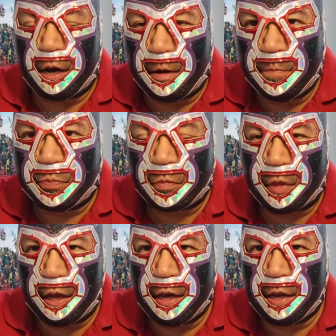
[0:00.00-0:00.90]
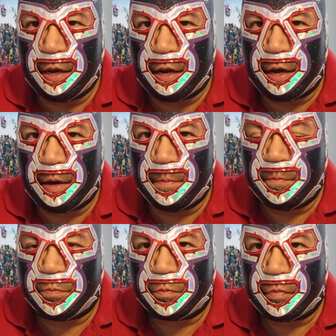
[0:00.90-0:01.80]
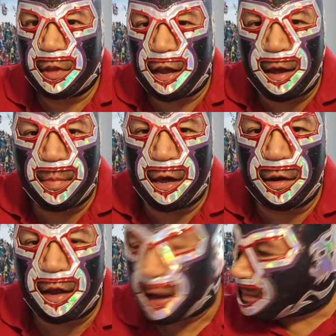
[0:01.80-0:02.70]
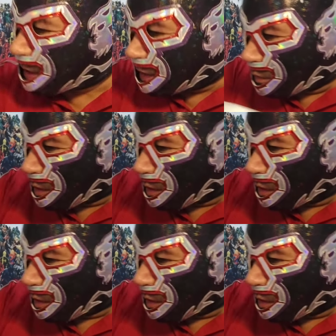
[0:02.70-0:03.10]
In Ant-Man and the